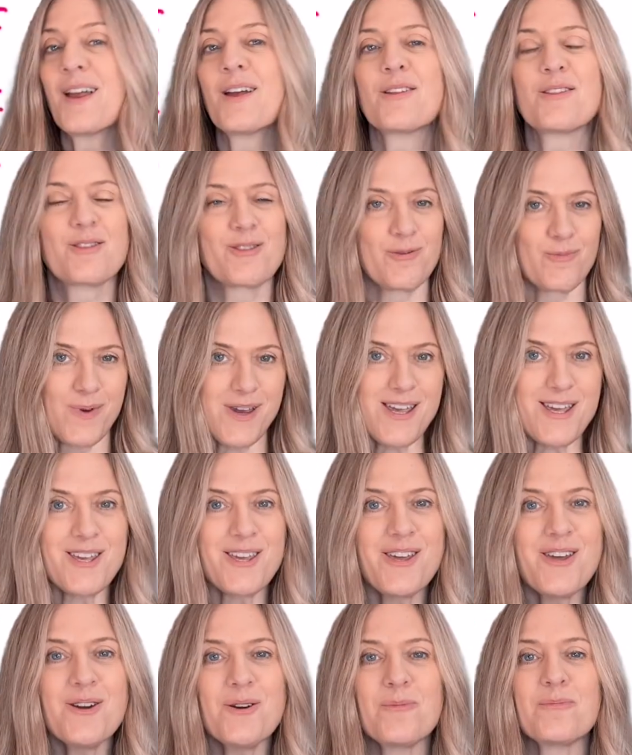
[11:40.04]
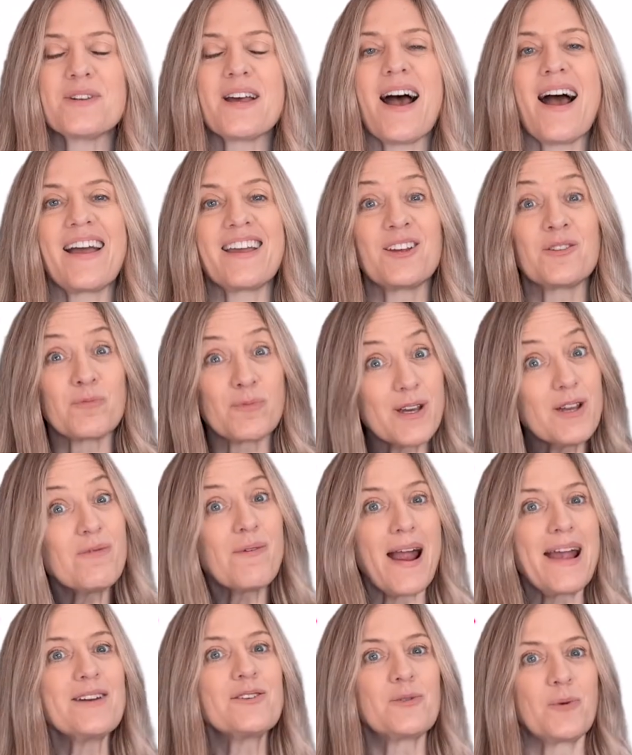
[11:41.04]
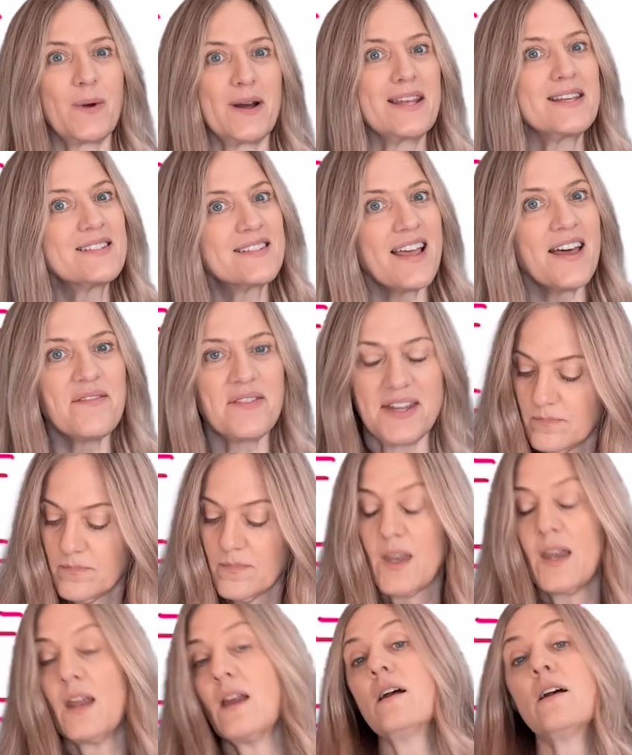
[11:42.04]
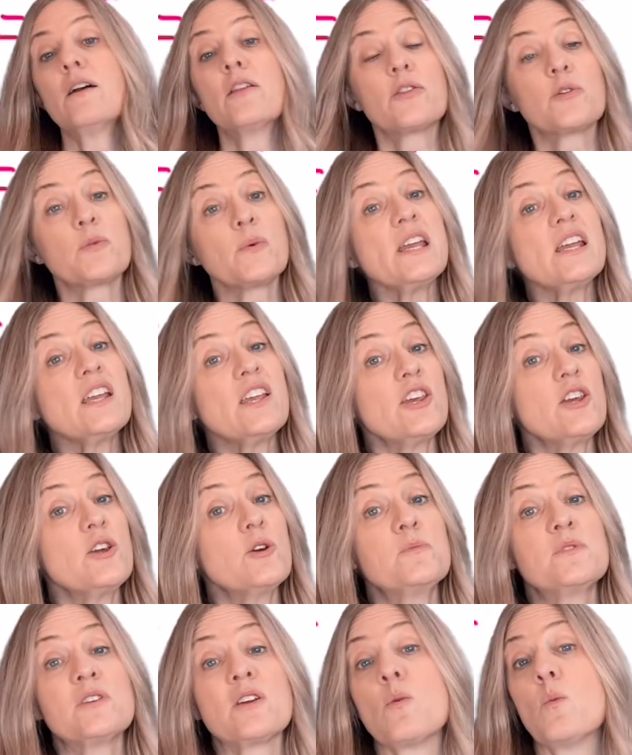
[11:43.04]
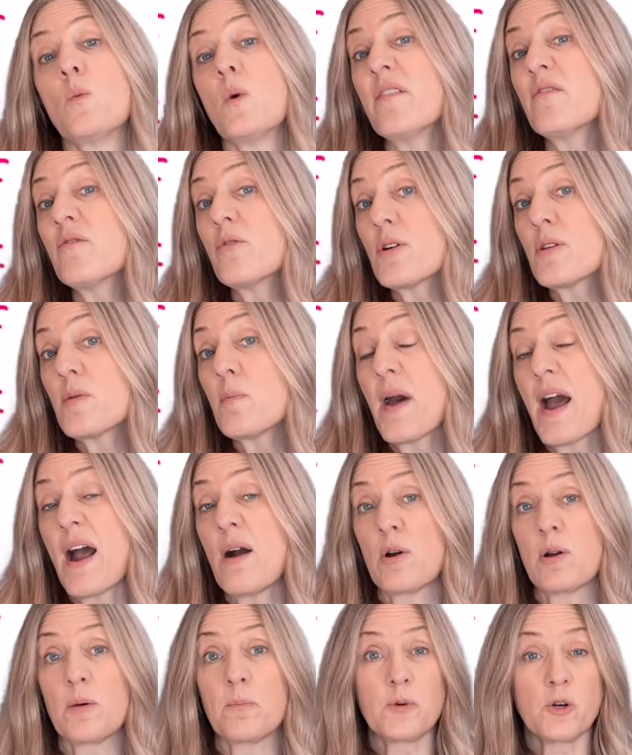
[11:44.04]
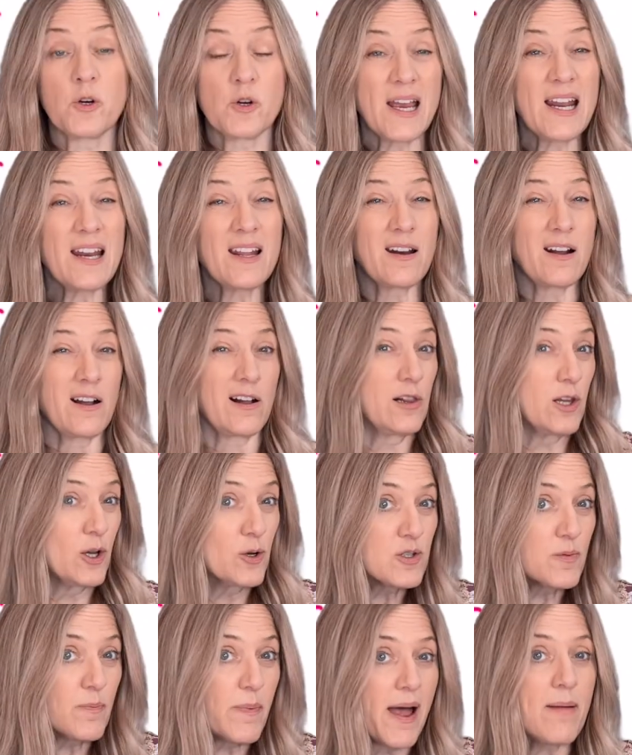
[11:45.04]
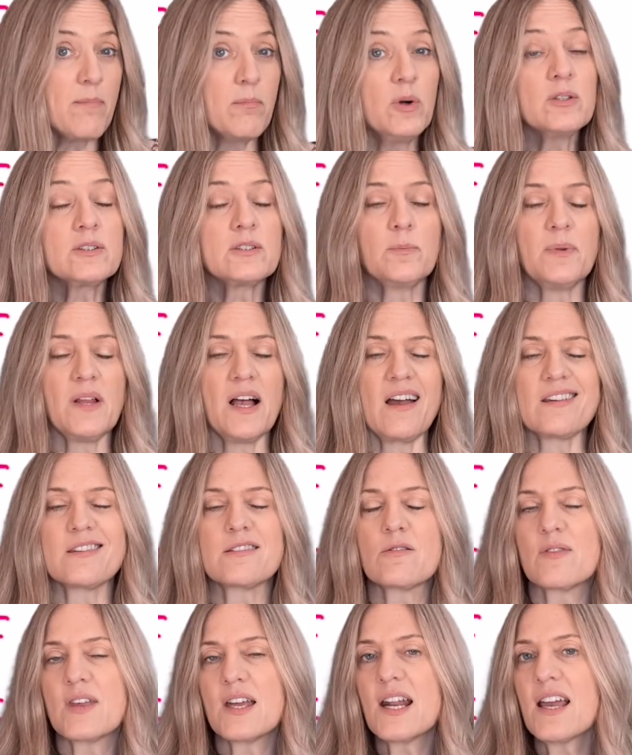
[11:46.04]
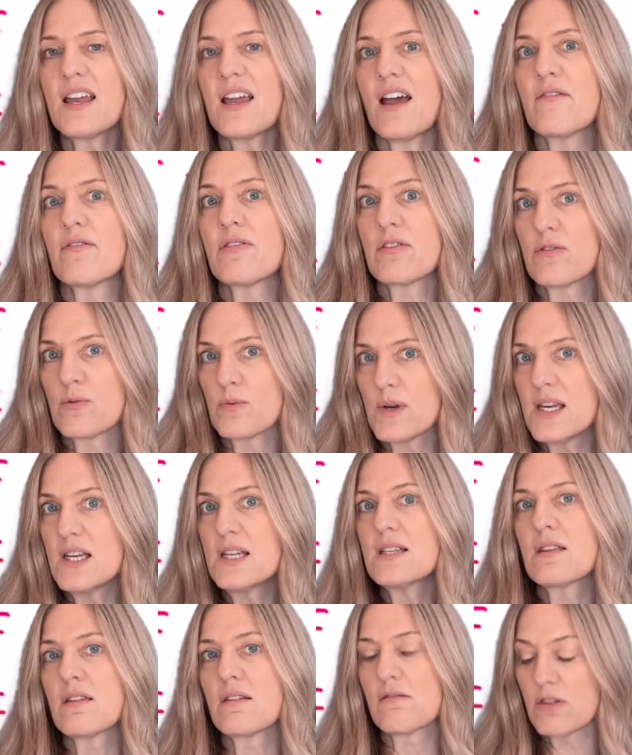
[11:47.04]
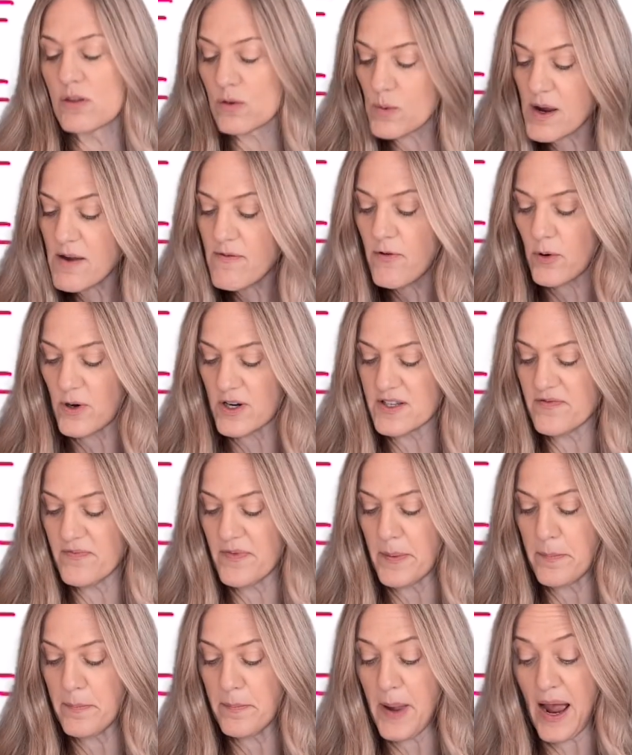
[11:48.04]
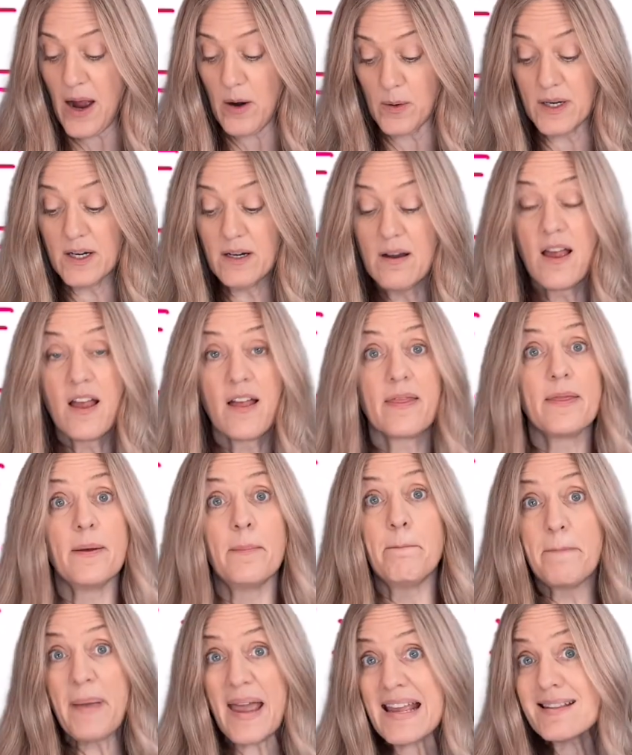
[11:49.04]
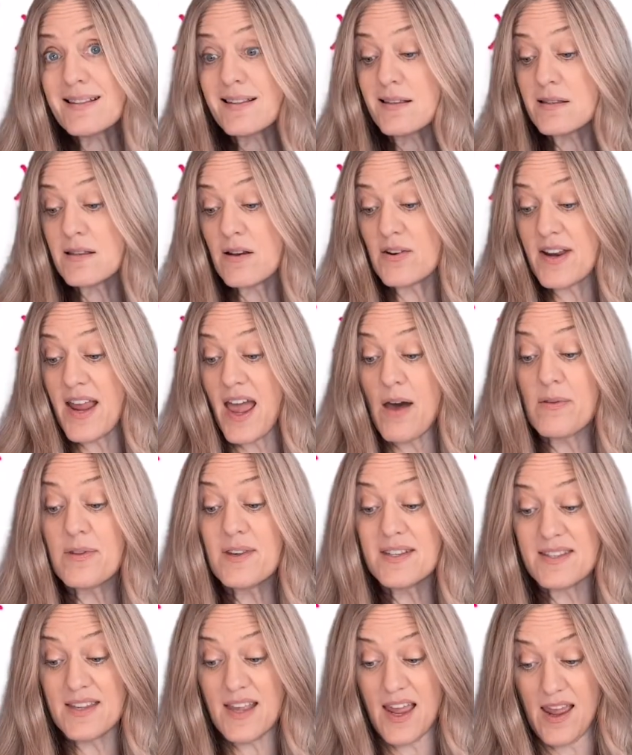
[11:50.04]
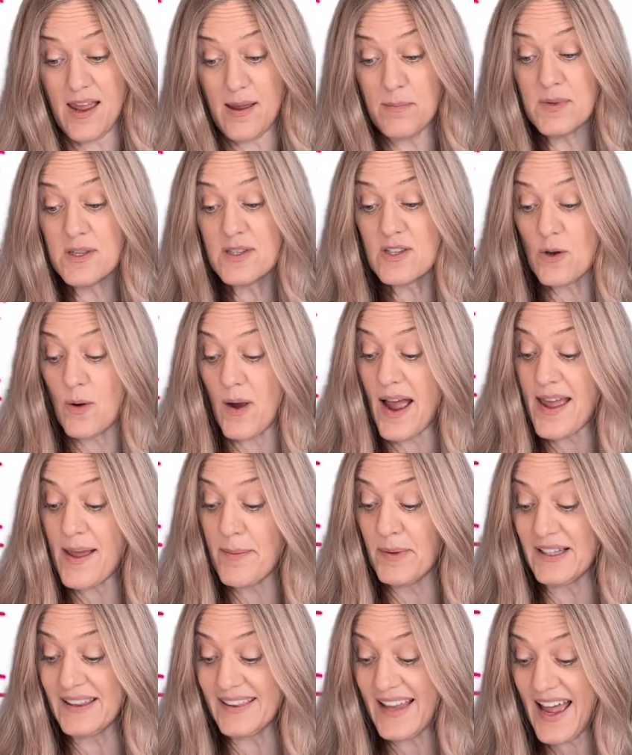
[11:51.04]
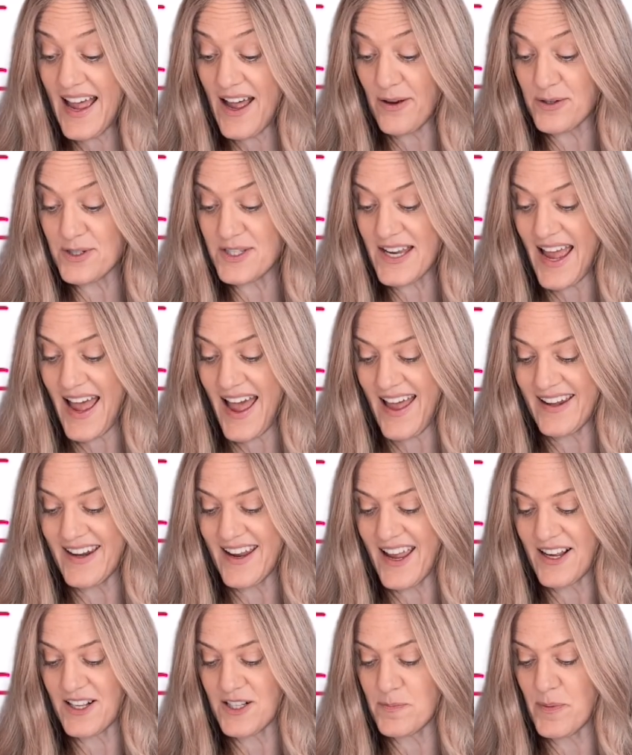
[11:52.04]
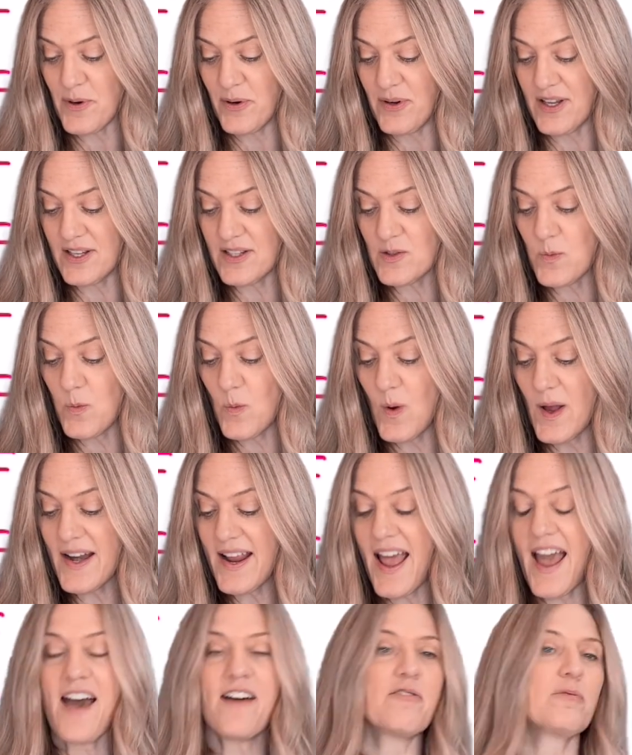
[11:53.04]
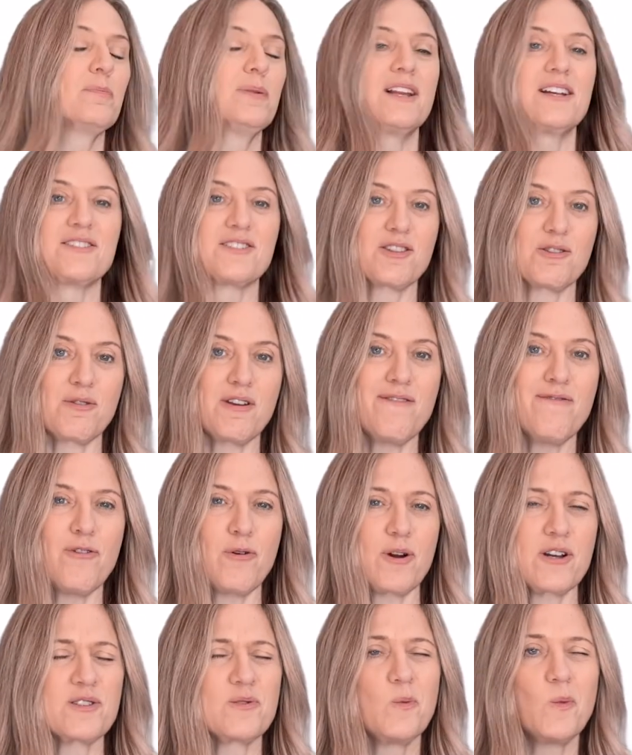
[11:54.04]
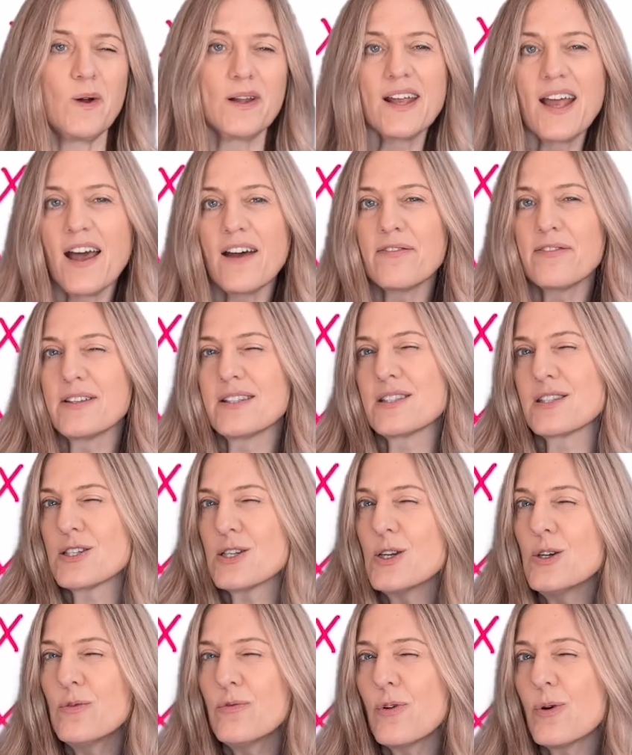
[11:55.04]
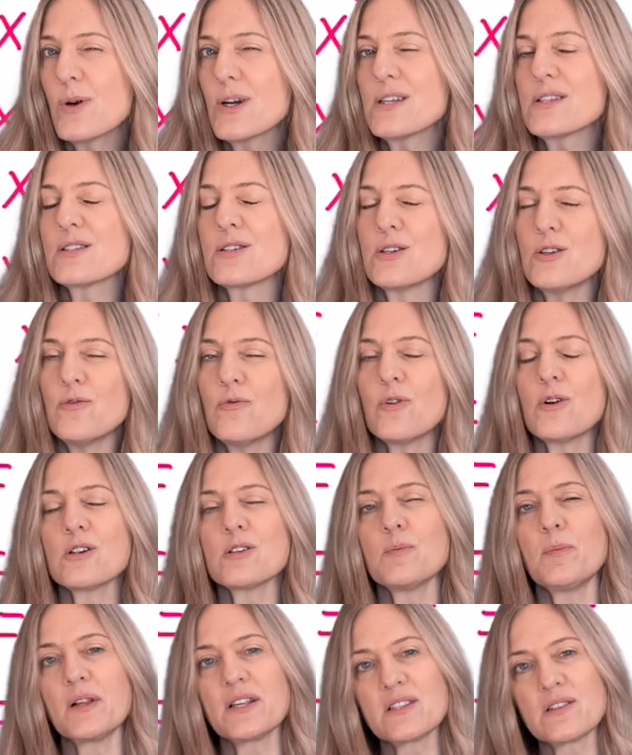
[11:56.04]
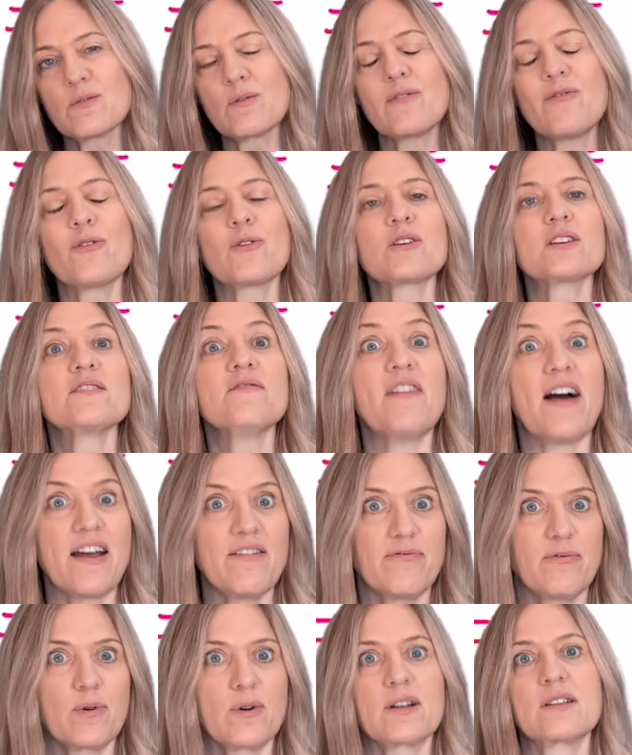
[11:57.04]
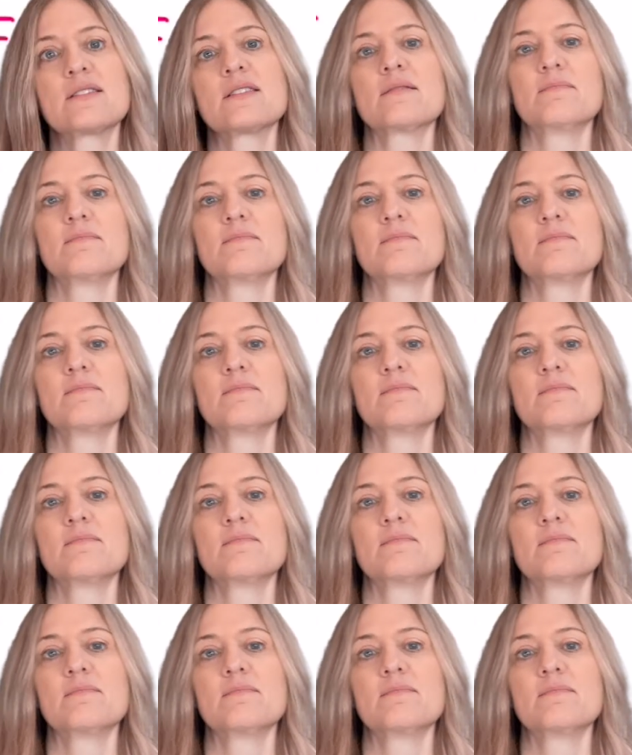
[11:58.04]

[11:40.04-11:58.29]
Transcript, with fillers: 3 cubed. I can rewrite 27. 3 cubed to the 1 4th power created a close by multiply. So then I have 3 to the 3 fourths power. The bases are now the same, so I am allowed to add exponents. 1 half plus 3 fourths. 1 half is 2 fourths, 2 fourths plus 3 fourths, 5 fourths.